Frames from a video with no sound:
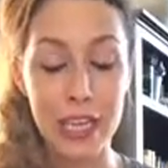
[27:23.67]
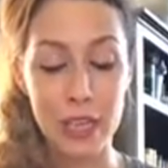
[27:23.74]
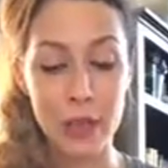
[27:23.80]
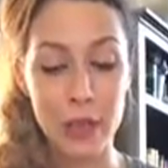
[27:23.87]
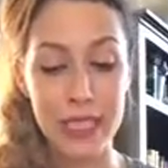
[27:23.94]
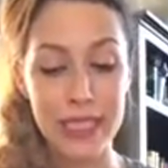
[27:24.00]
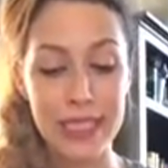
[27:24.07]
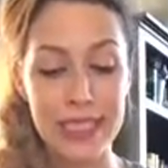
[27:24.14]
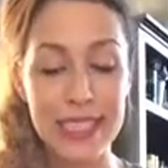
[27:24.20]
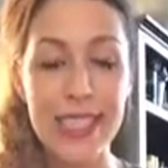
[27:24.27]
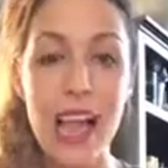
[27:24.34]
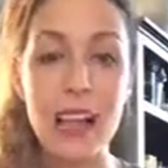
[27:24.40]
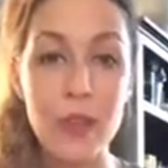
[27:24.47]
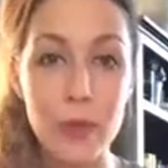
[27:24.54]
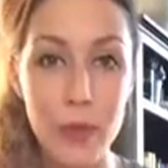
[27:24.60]
You are
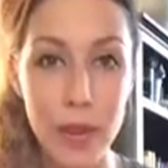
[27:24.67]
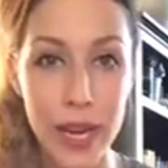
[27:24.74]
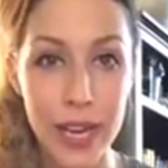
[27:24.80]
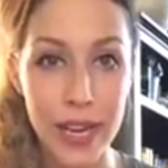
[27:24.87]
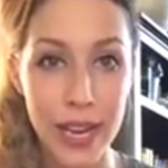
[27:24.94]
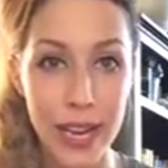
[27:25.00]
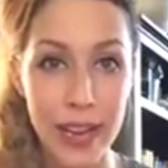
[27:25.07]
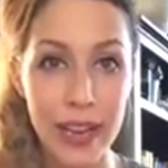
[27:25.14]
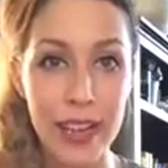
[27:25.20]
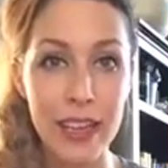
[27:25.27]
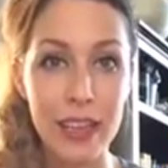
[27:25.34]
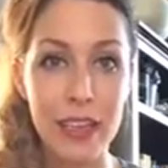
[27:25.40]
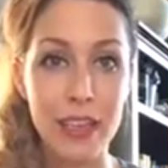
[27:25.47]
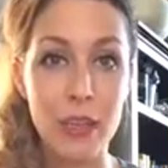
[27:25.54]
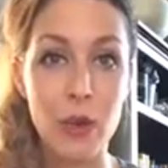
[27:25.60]
celebrating
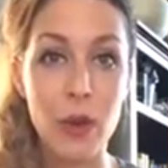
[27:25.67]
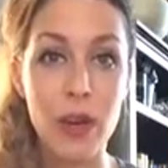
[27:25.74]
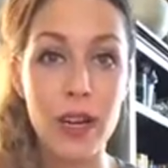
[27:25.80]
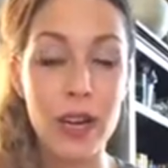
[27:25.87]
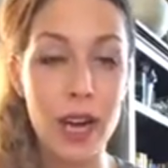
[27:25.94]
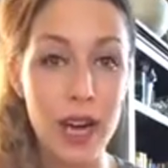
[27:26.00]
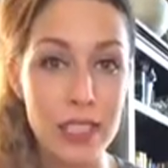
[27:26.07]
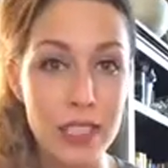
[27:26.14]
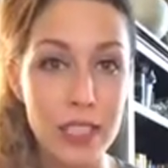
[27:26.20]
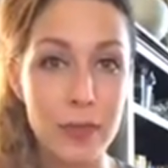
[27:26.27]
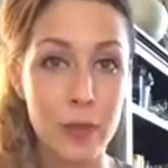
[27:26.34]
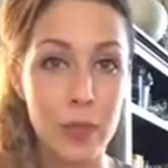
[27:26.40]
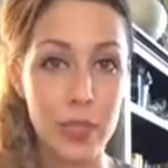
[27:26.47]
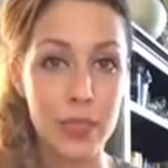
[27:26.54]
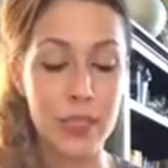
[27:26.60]
your
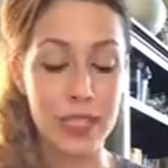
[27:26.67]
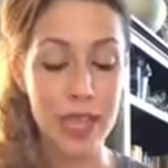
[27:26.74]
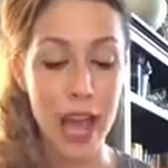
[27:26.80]
customers.